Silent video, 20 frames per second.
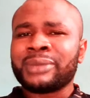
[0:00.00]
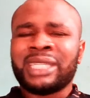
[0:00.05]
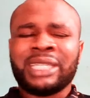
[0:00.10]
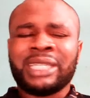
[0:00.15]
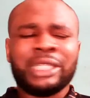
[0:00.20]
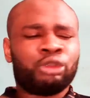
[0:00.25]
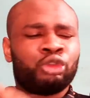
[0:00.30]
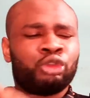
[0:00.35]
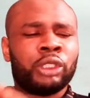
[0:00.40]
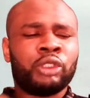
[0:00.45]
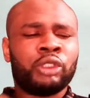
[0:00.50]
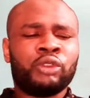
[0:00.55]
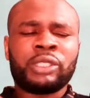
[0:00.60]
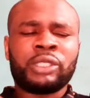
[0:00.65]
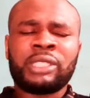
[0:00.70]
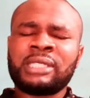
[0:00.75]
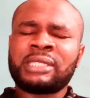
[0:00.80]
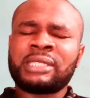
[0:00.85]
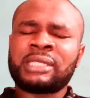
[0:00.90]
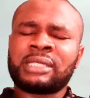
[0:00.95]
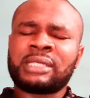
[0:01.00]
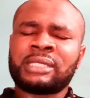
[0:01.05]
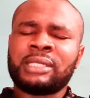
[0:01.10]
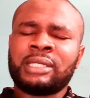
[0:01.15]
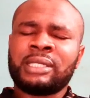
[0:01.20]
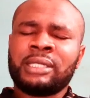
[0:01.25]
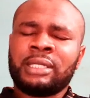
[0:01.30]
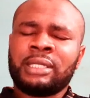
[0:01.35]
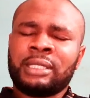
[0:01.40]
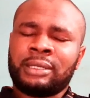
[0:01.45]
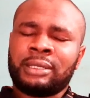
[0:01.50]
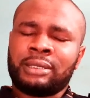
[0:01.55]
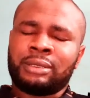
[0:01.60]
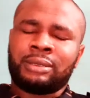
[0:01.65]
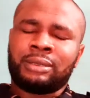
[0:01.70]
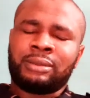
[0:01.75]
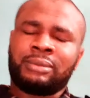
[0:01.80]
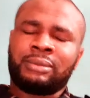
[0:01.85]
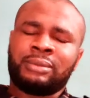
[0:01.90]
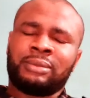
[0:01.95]
it reduces
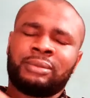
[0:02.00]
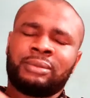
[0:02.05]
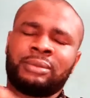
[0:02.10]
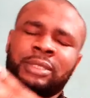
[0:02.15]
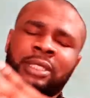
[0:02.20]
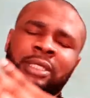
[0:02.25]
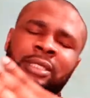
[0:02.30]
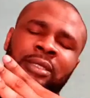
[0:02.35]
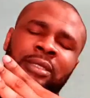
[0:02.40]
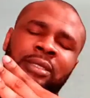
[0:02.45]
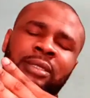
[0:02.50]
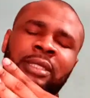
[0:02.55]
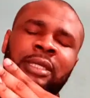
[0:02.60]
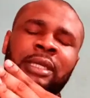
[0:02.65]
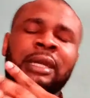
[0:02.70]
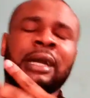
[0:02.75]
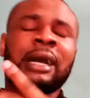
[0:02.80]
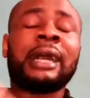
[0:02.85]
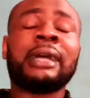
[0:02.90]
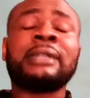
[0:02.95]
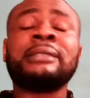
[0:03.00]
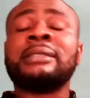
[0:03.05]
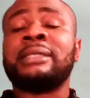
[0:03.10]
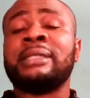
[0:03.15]
the heart